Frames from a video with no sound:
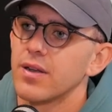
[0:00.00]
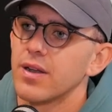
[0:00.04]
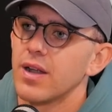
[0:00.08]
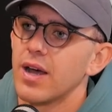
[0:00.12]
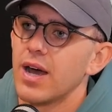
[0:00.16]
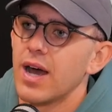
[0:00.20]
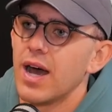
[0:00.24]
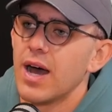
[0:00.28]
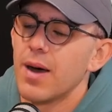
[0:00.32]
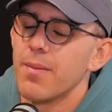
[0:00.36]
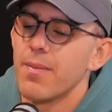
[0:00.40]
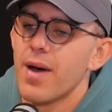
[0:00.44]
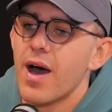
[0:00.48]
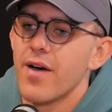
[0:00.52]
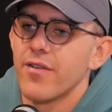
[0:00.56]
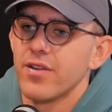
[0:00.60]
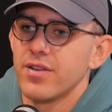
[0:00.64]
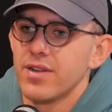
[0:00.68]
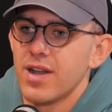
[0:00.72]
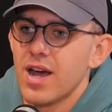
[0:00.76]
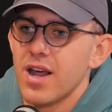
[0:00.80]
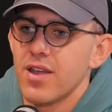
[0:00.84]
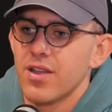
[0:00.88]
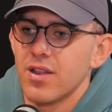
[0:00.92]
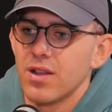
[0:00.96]

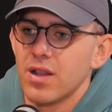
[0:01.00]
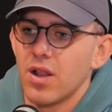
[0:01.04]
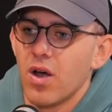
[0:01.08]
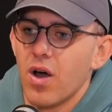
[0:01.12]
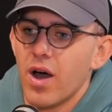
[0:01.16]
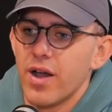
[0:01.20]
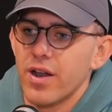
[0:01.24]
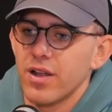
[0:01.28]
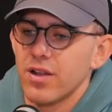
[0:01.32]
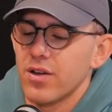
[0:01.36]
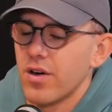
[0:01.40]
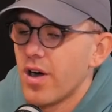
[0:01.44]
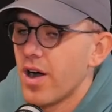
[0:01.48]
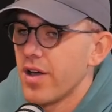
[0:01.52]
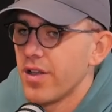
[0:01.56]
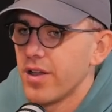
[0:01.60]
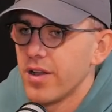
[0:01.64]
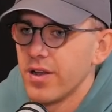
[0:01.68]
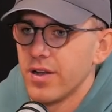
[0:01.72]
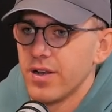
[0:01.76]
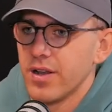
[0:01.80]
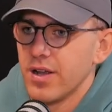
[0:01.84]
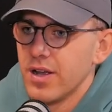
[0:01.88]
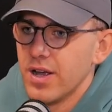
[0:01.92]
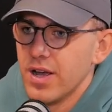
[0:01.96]
having Nathan Lyon, a guy
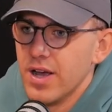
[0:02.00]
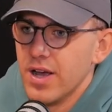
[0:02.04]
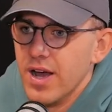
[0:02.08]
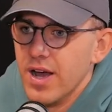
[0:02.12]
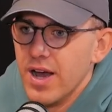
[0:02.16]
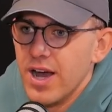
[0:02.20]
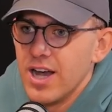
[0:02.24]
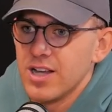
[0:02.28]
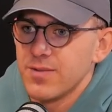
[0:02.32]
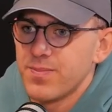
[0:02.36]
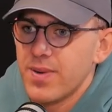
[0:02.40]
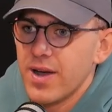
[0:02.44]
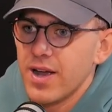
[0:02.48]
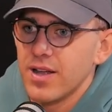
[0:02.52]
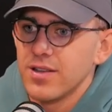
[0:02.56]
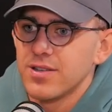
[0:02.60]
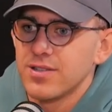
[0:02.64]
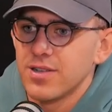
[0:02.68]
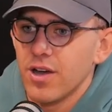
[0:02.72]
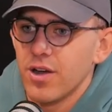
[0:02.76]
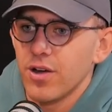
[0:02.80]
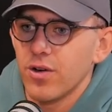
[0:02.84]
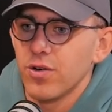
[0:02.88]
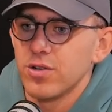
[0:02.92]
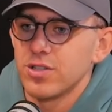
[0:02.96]
that has been
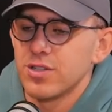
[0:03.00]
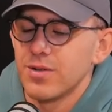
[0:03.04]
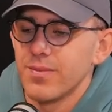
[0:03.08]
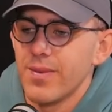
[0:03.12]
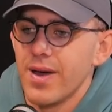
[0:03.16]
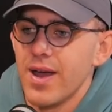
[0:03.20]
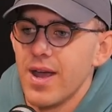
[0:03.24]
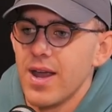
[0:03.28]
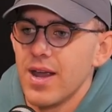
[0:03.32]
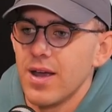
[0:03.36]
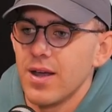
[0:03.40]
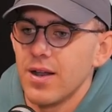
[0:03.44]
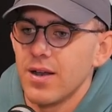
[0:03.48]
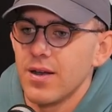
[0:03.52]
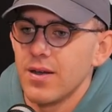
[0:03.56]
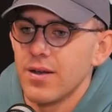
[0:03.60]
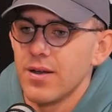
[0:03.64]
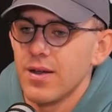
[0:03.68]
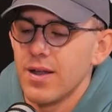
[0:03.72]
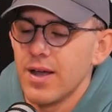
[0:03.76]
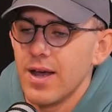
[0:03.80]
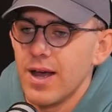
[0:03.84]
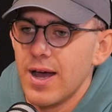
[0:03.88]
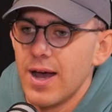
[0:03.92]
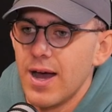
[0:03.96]
so good to me and
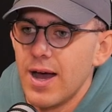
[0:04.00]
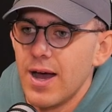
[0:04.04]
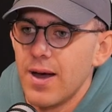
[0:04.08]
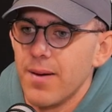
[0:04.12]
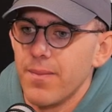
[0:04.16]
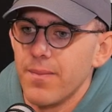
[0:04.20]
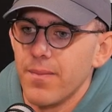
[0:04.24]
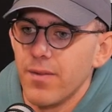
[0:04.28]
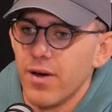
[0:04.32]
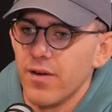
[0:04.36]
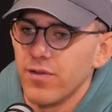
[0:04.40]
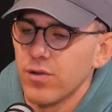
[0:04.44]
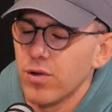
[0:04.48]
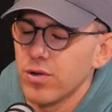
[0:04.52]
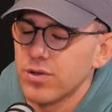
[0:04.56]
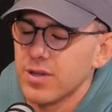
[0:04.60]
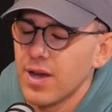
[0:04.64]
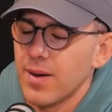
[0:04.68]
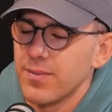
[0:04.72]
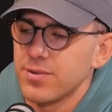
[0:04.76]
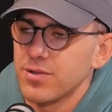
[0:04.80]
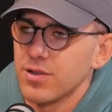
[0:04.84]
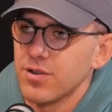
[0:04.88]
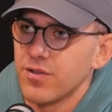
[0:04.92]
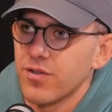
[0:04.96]
I've looked
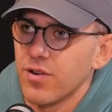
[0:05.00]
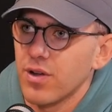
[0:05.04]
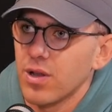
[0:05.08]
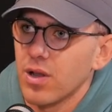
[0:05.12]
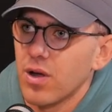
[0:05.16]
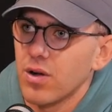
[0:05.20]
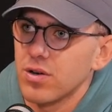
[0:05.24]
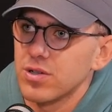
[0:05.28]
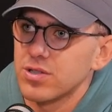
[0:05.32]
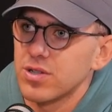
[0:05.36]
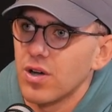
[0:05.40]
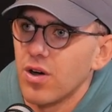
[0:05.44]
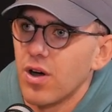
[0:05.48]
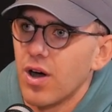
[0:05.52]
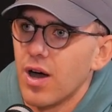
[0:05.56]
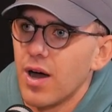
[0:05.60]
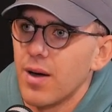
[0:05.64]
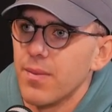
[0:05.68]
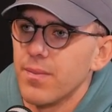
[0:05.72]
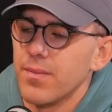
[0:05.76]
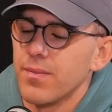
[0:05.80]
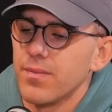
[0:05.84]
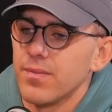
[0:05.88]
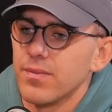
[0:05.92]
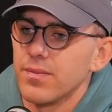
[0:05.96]
up to for a long
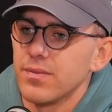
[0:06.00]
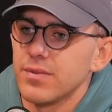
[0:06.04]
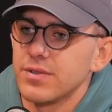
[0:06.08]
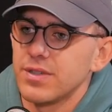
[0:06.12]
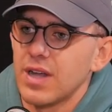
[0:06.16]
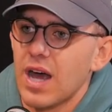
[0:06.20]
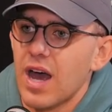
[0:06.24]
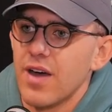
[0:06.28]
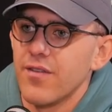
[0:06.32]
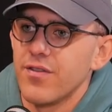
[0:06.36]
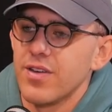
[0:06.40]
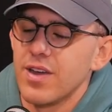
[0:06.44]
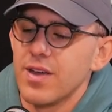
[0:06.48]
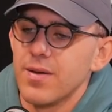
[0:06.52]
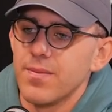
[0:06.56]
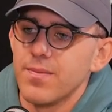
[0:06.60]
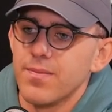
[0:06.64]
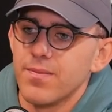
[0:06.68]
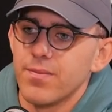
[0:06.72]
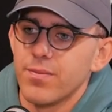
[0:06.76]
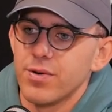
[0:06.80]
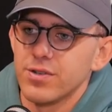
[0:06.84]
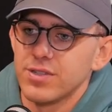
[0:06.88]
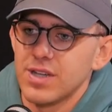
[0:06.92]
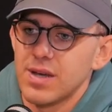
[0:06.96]
time, to have
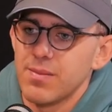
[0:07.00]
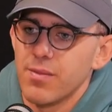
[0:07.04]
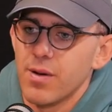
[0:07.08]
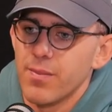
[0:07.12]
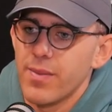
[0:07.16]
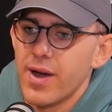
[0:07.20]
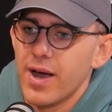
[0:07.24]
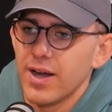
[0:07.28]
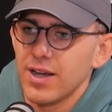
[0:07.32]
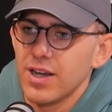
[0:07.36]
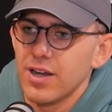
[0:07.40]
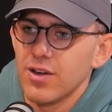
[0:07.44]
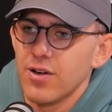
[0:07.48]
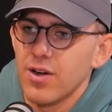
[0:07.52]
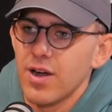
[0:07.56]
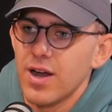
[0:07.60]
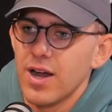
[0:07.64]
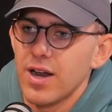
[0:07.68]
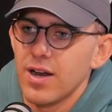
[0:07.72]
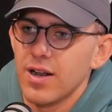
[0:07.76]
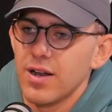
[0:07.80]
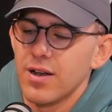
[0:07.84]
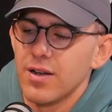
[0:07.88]
him present my baggy green.